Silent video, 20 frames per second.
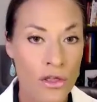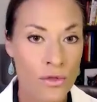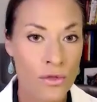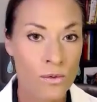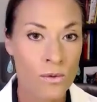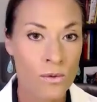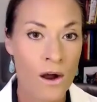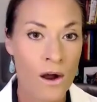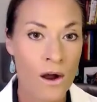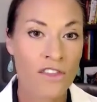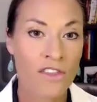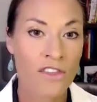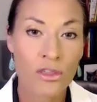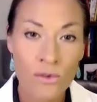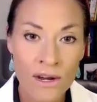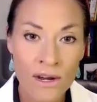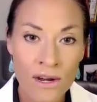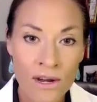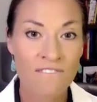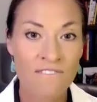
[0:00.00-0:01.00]
through our
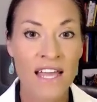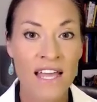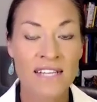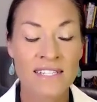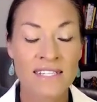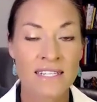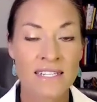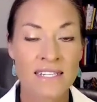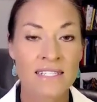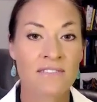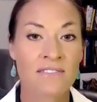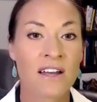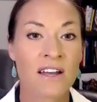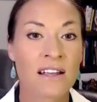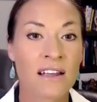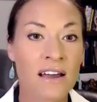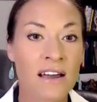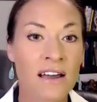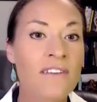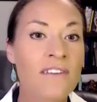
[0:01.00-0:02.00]
3 phases of
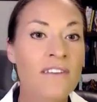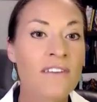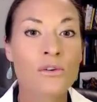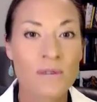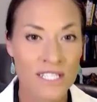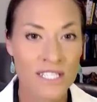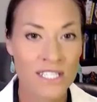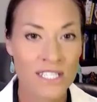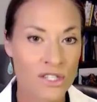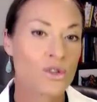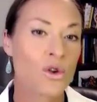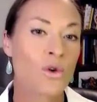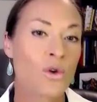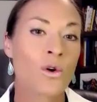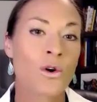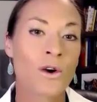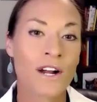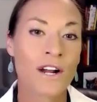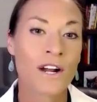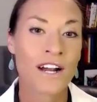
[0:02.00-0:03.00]
uncover,
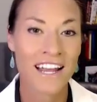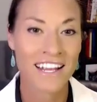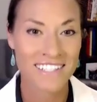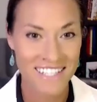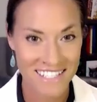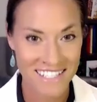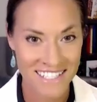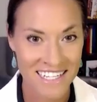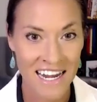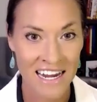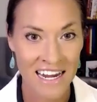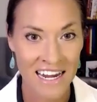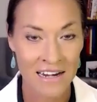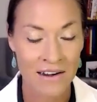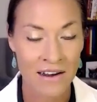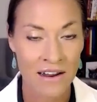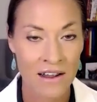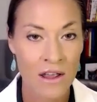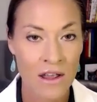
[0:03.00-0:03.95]
restore, and sustain.